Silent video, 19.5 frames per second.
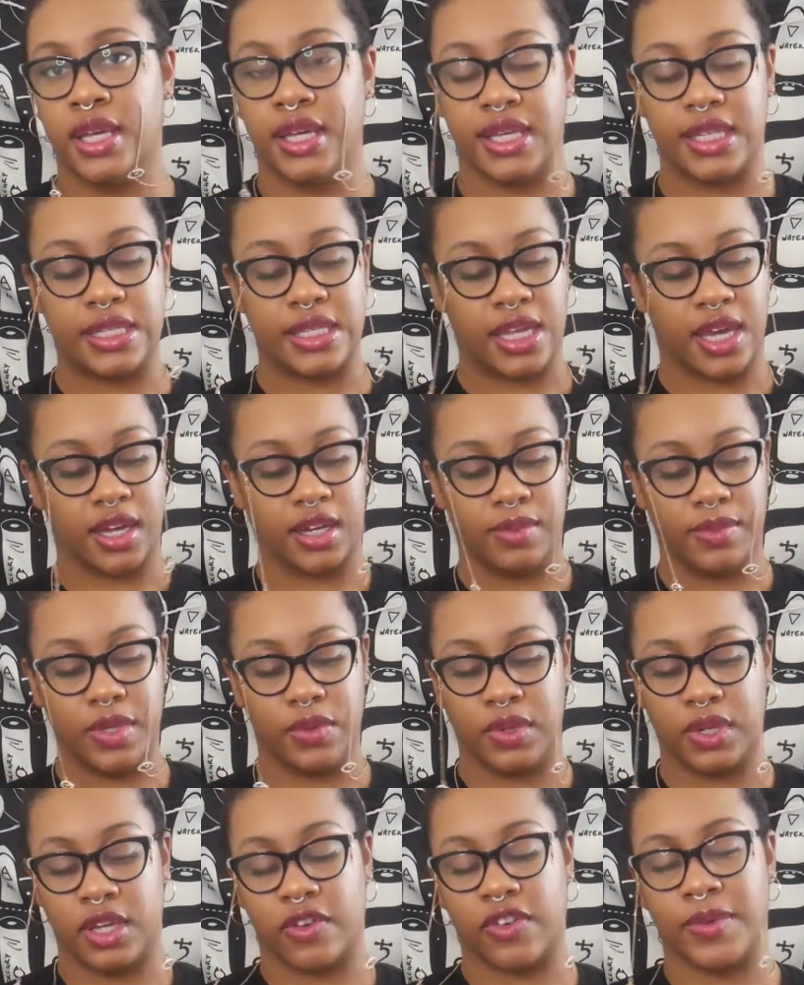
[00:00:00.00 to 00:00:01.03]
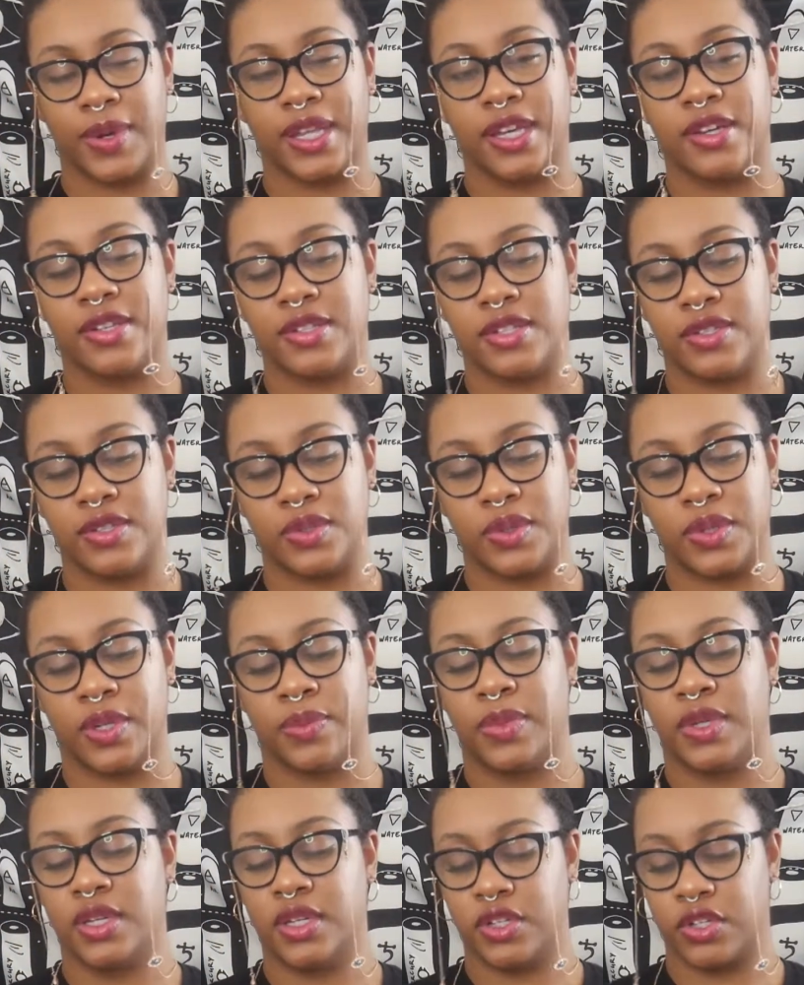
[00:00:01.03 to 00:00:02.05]
It's not going to be what everybody else is doing,
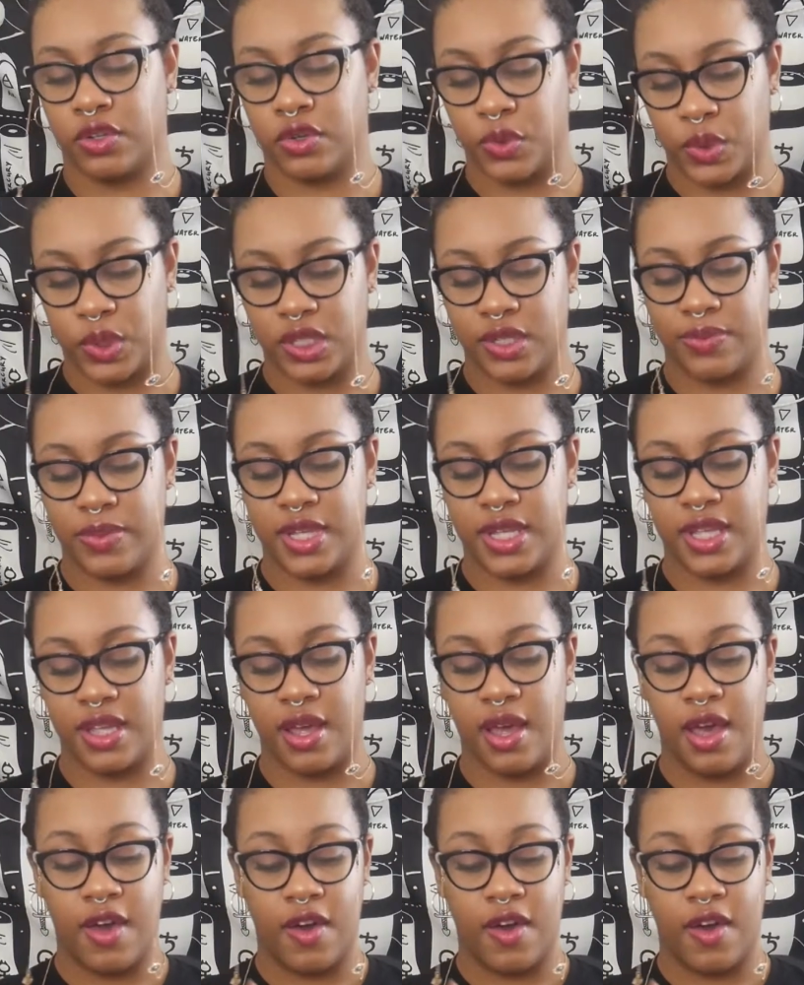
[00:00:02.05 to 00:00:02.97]
because you're going to be